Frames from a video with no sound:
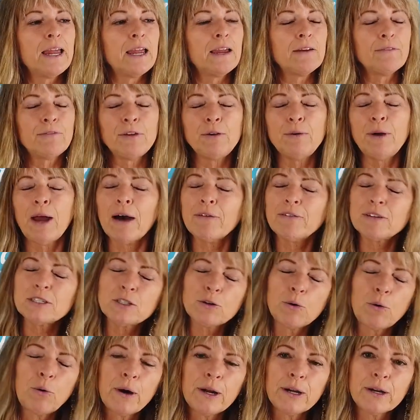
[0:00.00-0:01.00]
if you have a
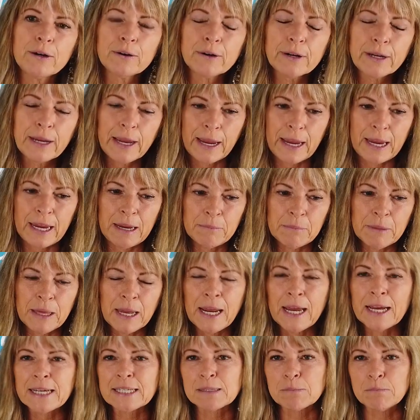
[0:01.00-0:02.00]
toy or game
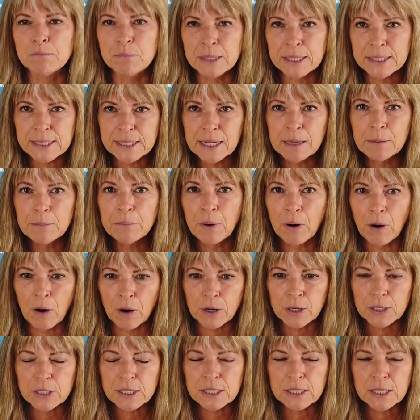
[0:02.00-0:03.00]
that has missing
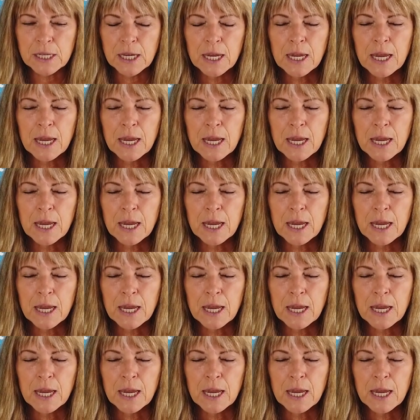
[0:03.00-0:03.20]
parts,